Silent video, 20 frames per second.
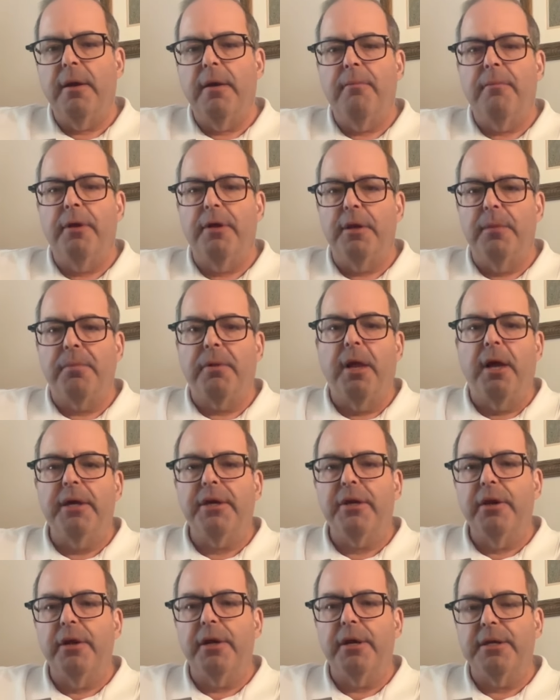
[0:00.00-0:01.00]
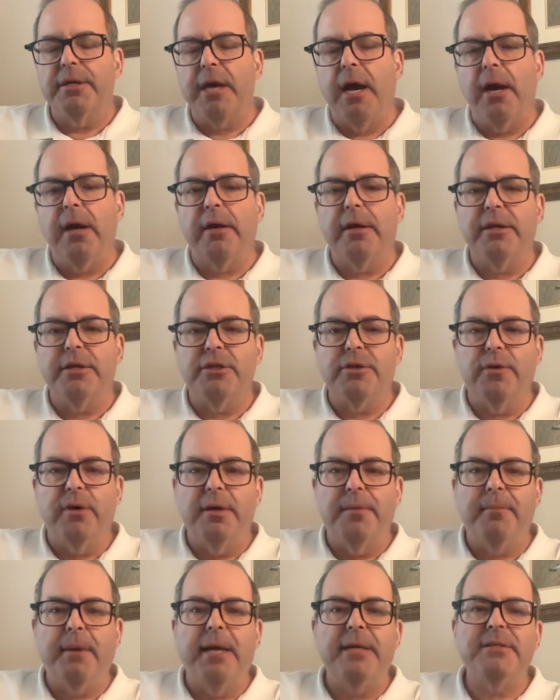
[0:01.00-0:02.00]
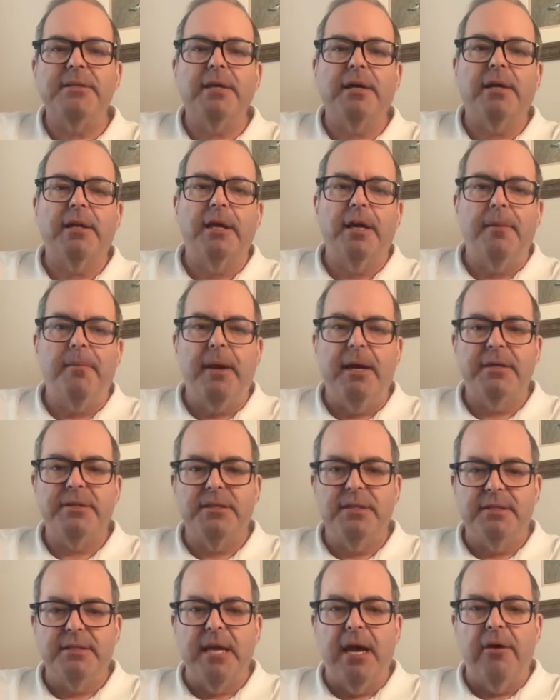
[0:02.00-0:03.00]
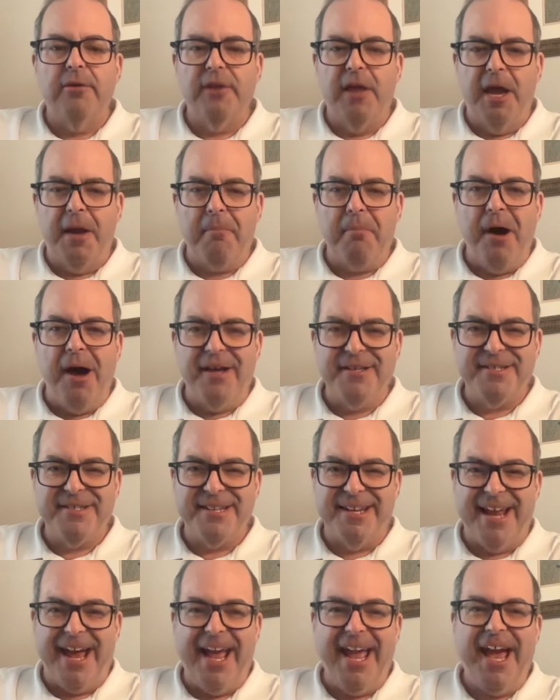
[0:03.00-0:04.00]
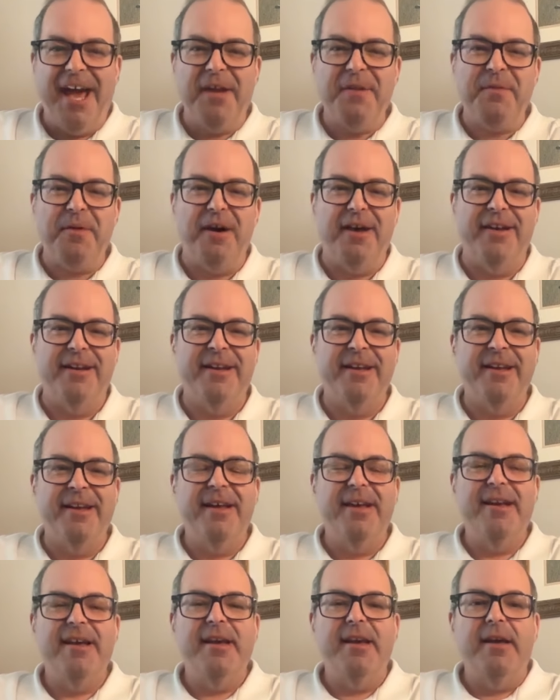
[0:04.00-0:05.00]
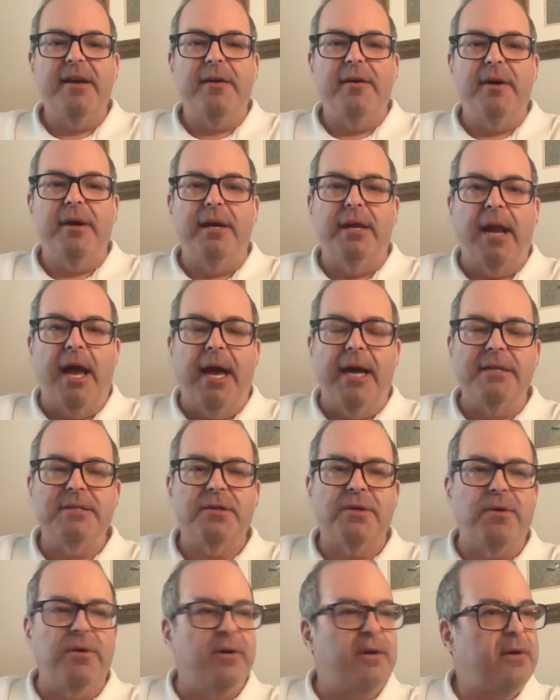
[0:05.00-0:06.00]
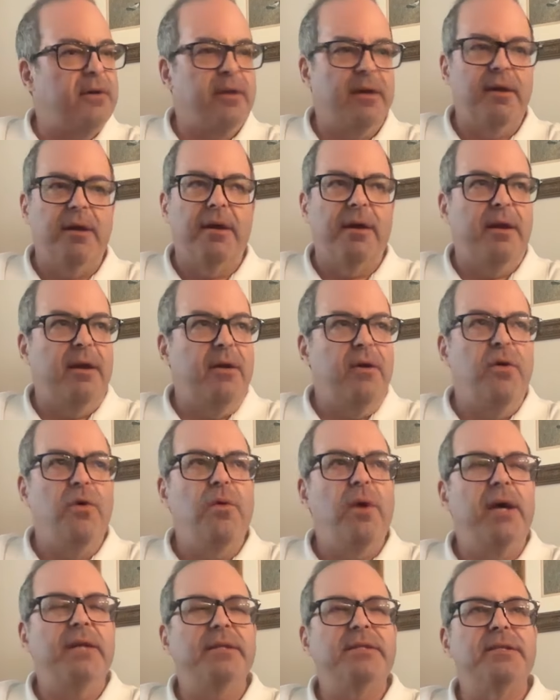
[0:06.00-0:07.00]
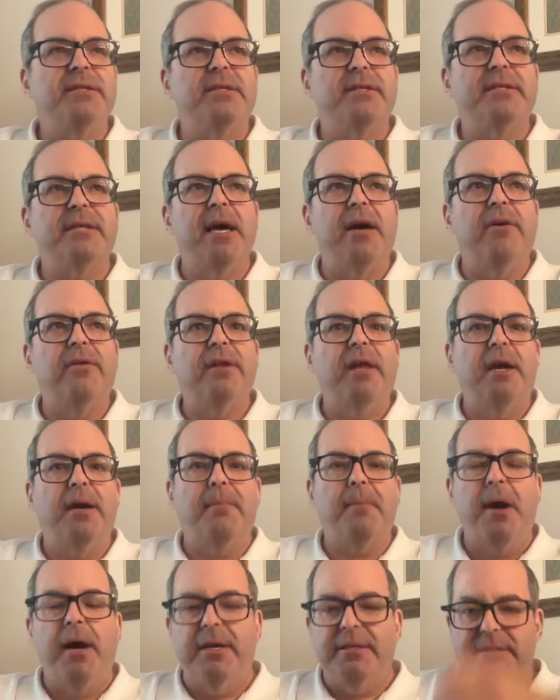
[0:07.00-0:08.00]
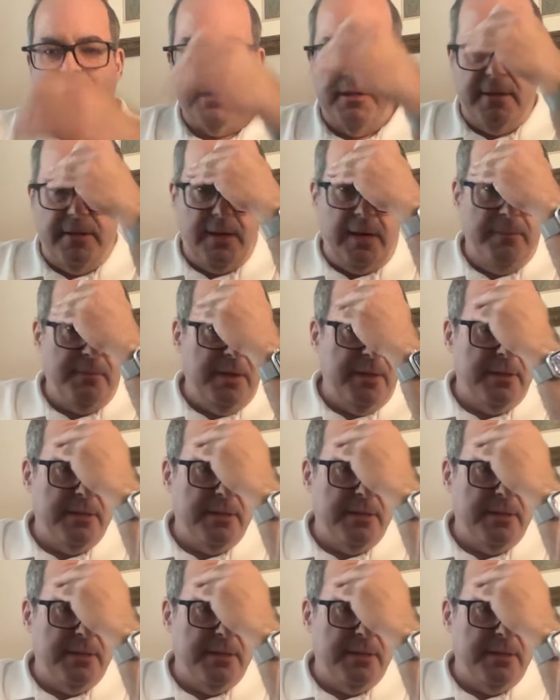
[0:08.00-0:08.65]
but you plug your guitar into it, and basically it makes you sound like Boston. I had one in high school. Who wants to sound like Boston? I mean,